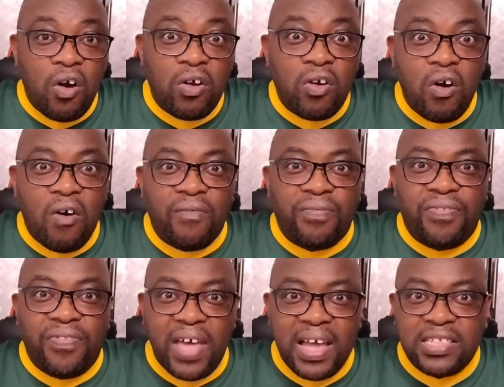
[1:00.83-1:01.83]
all
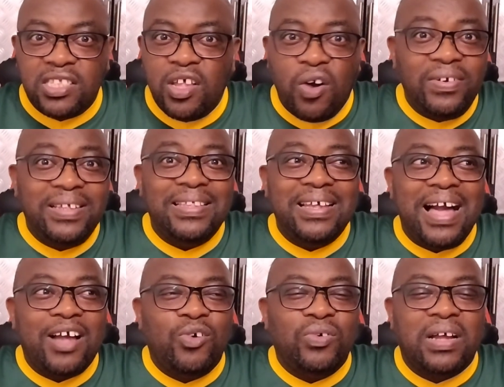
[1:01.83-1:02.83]
of that? The only thing
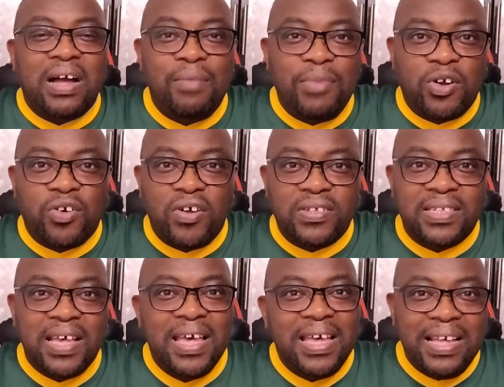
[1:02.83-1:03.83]
I could come across
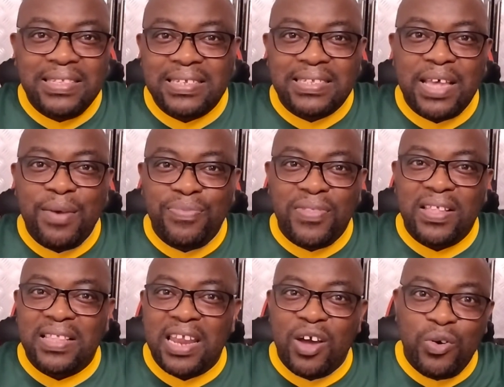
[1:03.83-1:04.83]
is the same
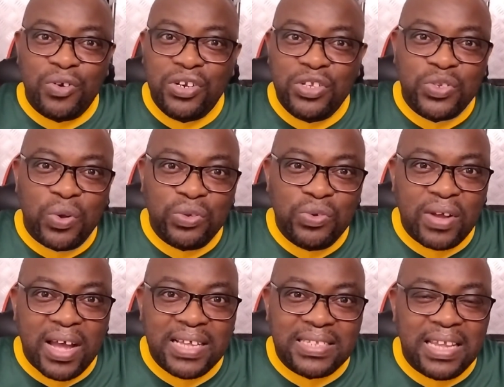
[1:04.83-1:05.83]
thing that I already told you
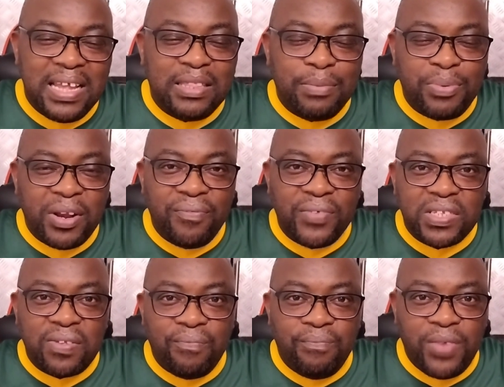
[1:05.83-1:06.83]
guys in the
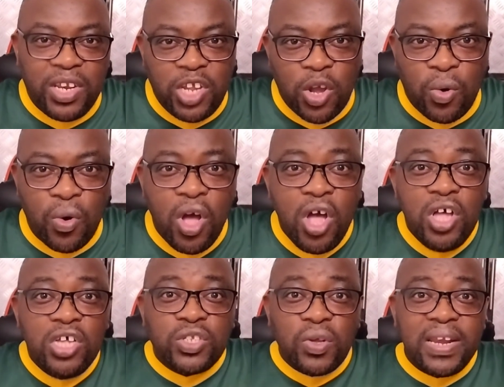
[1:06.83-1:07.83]
previous video.
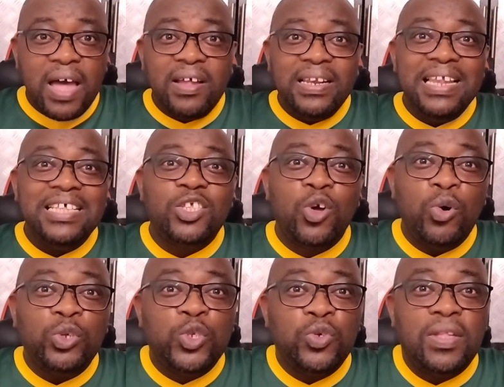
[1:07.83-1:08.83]
So now let's
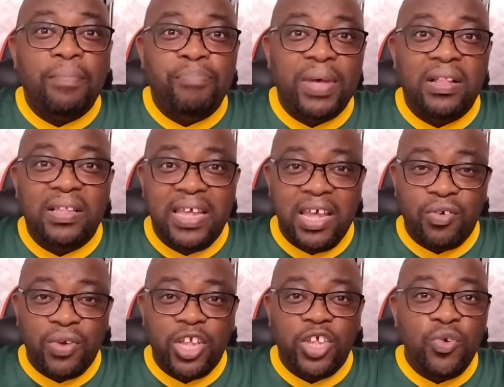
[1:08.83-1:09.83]
go to the bail
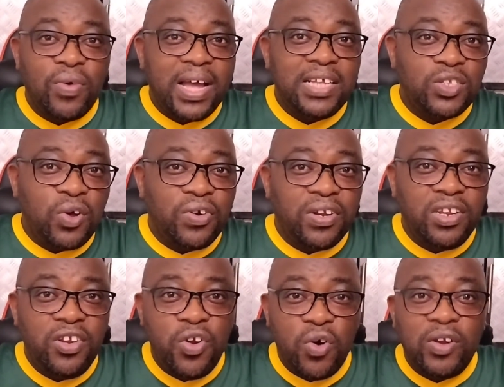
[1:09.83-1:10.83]
hearing. You guys
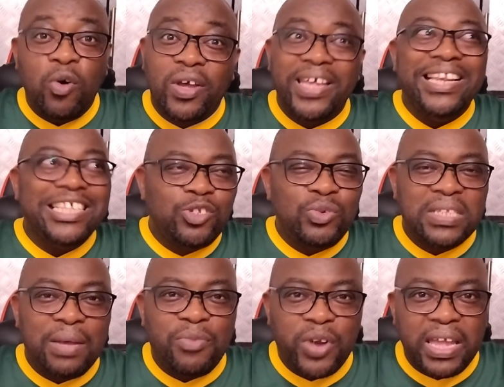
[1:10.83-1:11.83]
already know. Okay, let's do
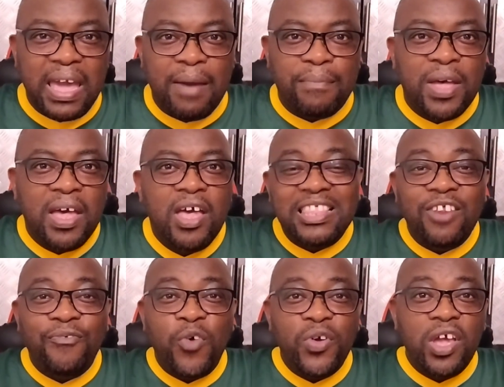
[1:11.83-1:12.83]
some recap. A
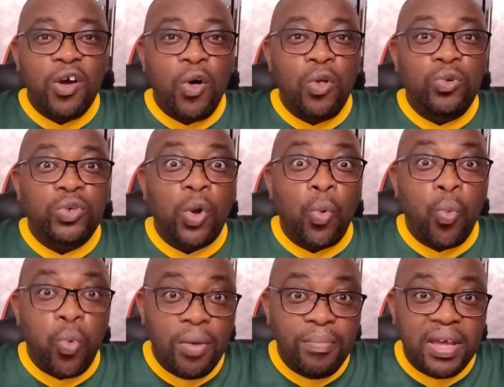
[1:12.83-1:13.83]
34-year-old
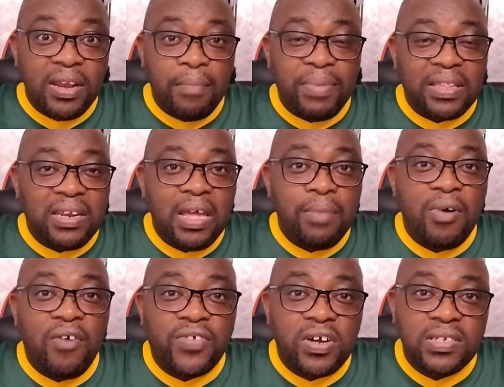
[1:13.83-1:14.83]
woman by the name
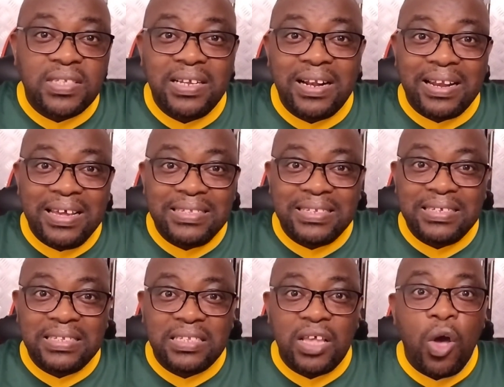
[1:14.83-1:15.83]
of Kirsten
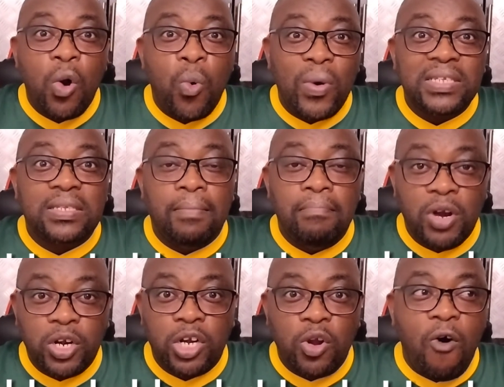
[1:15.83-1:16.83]
Klutys was
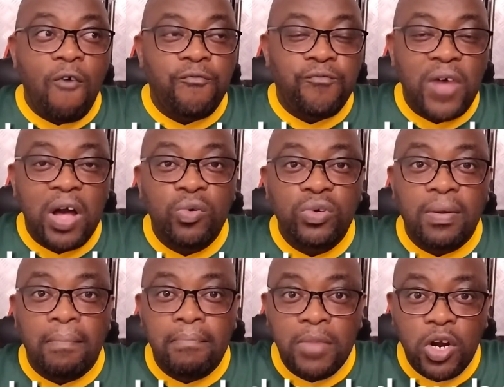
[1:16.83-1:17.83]
murdered or found
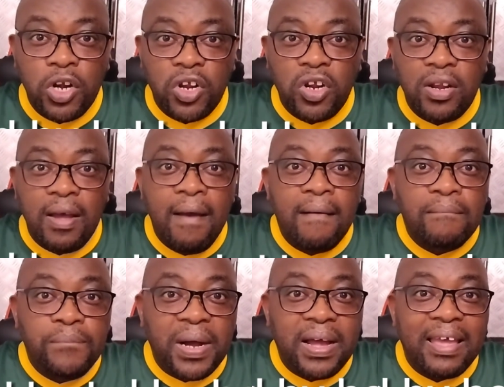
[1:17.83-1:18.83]
murdered
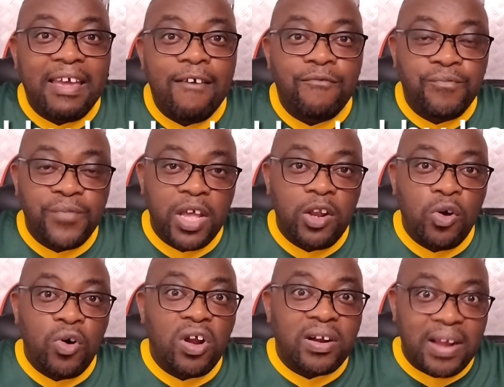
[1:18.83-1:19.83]
by her
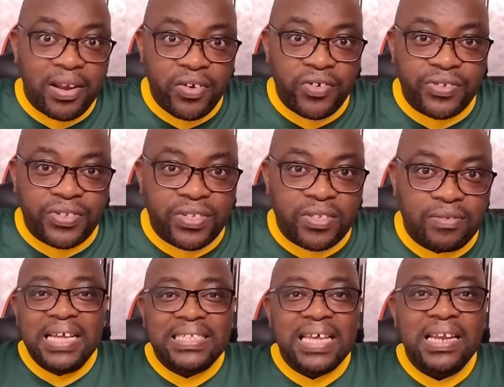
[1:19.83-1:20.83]
fellow runners.
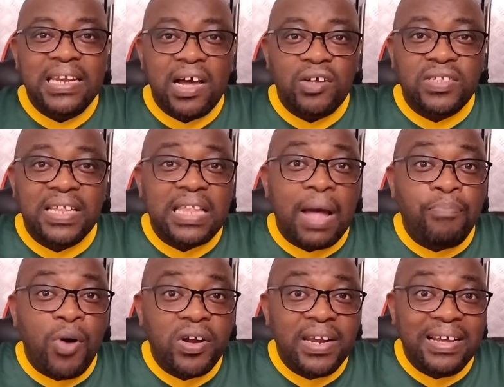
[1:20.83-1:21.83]
It turned out that
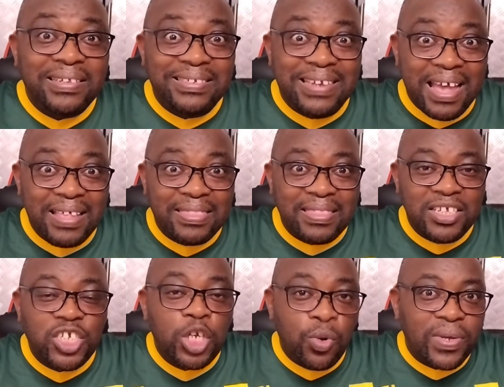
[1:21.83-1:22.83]
upon her death,
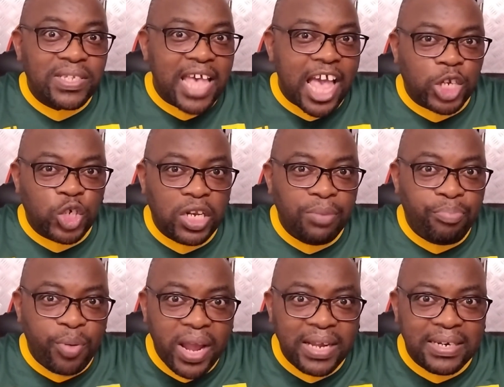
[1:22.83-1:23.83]
she was actually
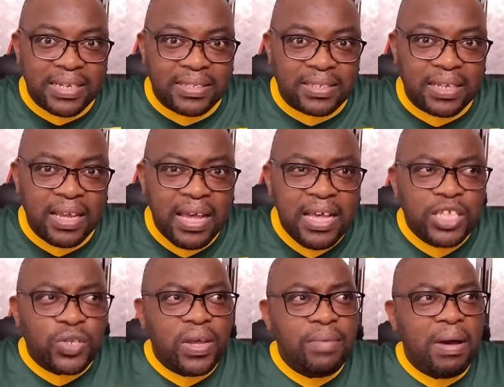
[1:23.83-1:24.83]
pregnant.
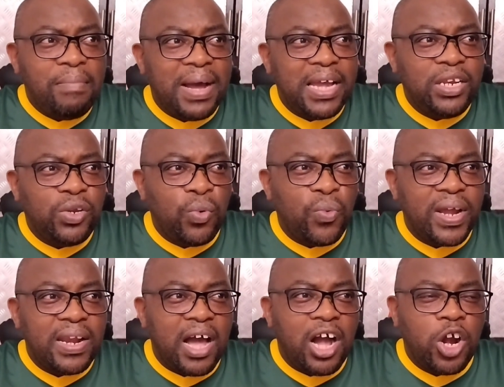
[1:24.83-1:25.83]
So in my mind,
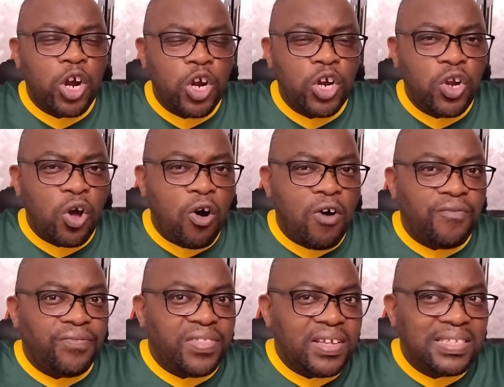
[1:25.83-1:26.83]
when I heard
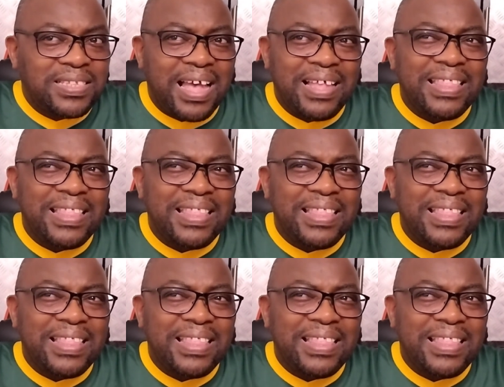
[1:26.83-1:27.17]
of this,